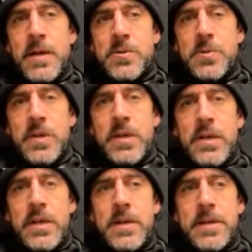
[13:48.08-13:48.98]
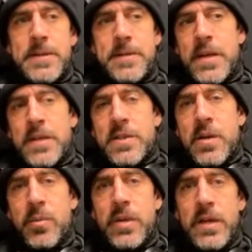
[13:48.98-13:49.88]
x-ray next
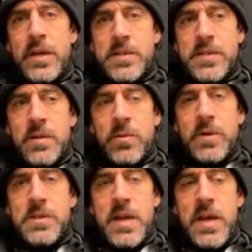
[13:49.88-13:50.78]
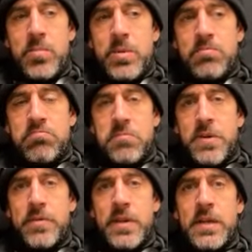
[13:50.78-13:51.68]
couple days, see where it's at. But
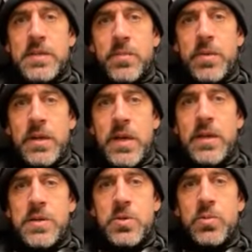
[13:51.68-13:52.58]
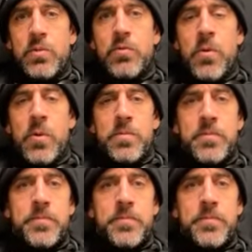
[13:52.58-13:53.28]
I feel like it's going to be a non-issue moving forward.